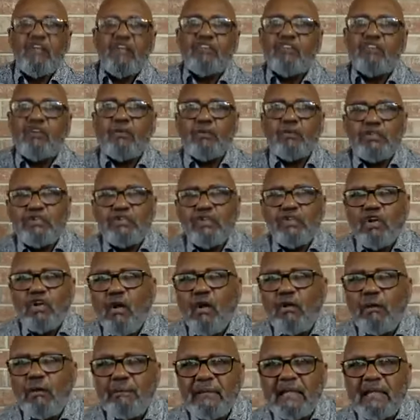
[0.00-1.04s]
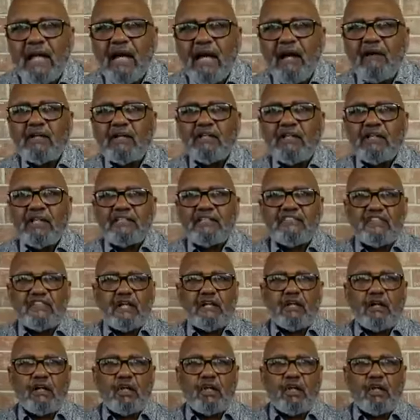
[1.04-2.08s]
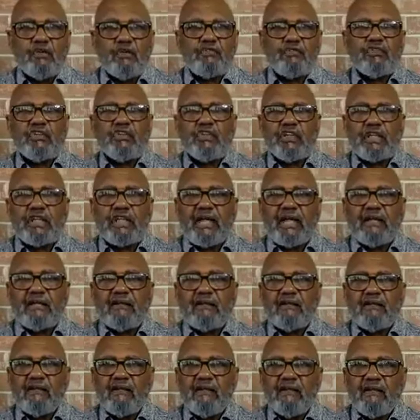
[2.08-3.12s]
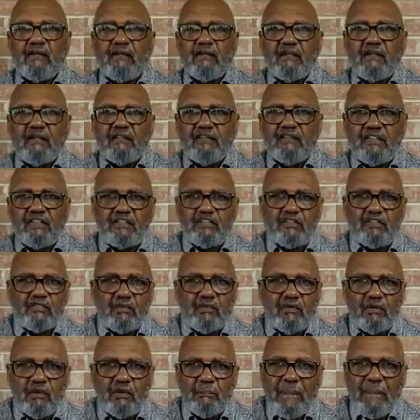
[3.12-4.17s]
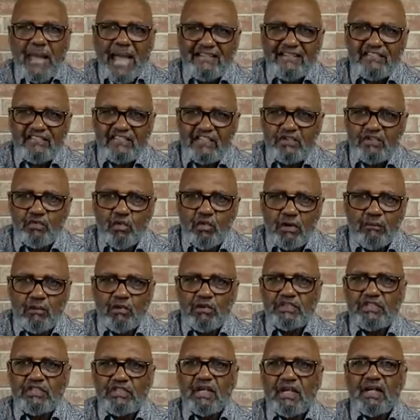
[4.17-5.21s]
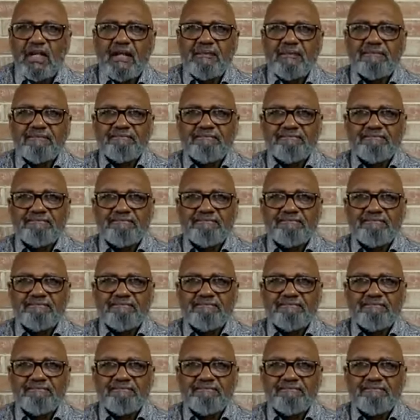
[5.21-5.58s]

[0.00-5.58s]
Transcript: So, would you go with me now and let's take a close look at this passage one more time?